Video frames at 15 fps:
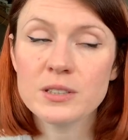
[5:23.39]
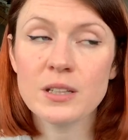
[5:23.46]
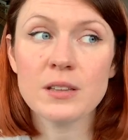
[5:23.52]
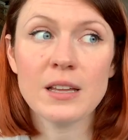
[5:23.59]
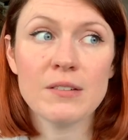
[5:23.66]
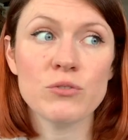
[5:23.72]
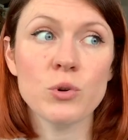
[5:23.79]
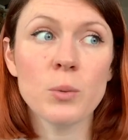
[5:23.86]

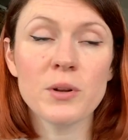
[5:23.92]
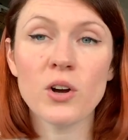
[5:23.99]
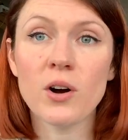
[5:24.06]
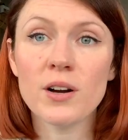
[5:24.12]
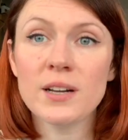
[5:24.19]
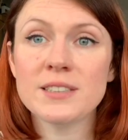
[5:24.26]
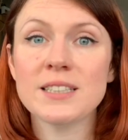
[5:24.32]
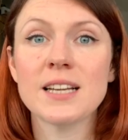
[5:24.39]
They've normally
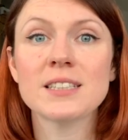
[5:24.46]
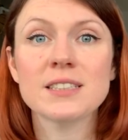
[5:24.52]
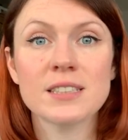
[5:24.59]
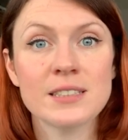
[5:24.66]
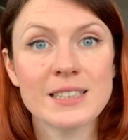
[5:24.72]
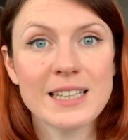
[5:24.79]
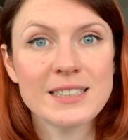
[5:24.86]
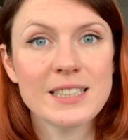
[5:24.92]
got a
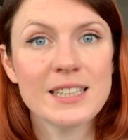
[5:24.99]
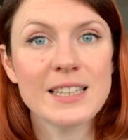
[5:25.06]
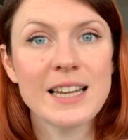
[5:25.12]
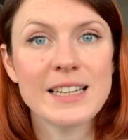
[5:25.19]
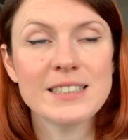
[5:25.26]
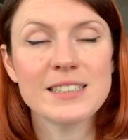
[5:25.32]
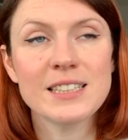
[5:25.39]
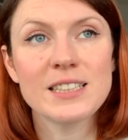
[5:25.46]

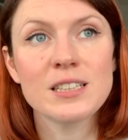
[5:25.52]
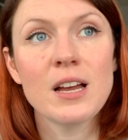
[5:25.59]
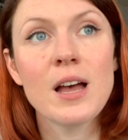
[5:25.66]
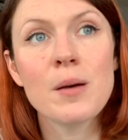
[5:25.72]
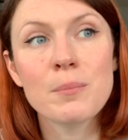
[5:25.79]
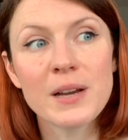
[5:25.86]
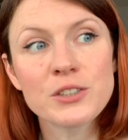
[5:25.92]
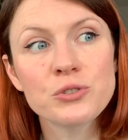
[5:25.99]
designated
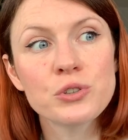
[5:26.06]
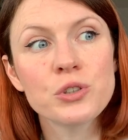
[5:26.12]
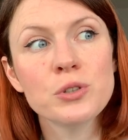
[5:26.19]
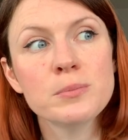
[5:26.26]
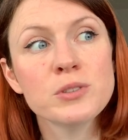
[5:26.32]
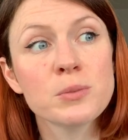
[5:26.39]
bedroom.